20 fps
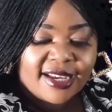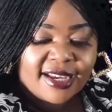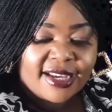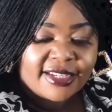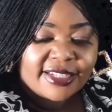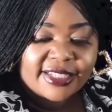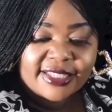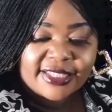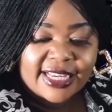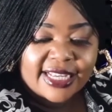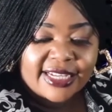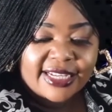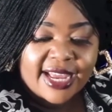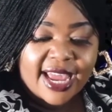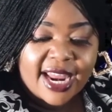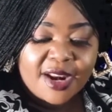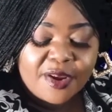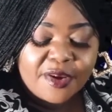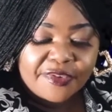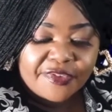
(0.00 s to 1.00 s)
She said,
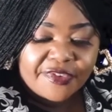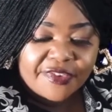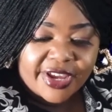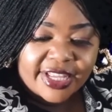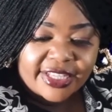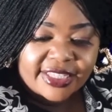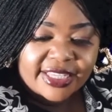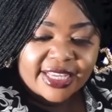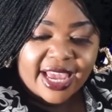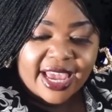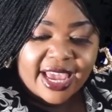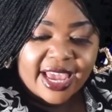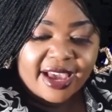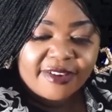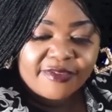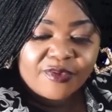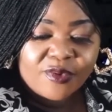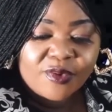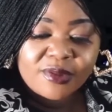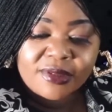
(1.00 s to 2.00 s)
hello, Faith. I
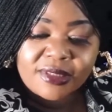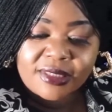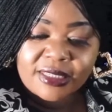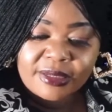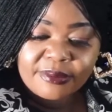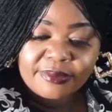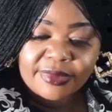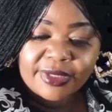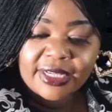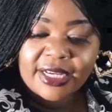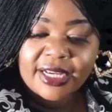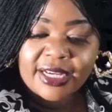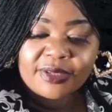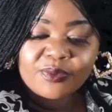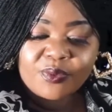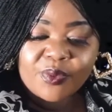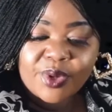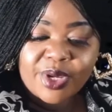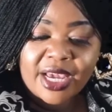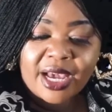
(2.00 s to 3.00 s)
have one sibling
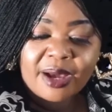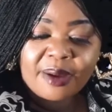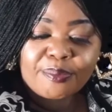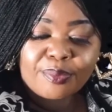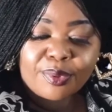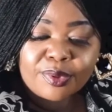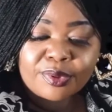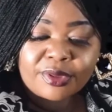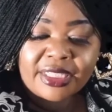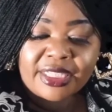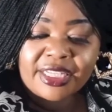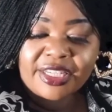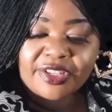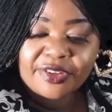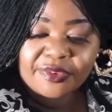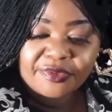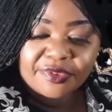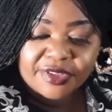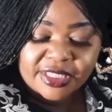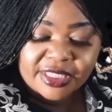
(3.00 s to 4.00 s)
and we are both in
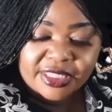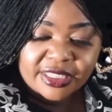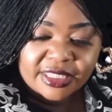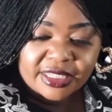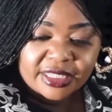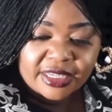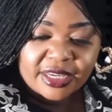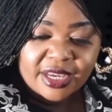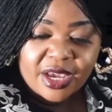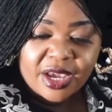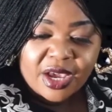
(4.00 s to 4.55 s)
university.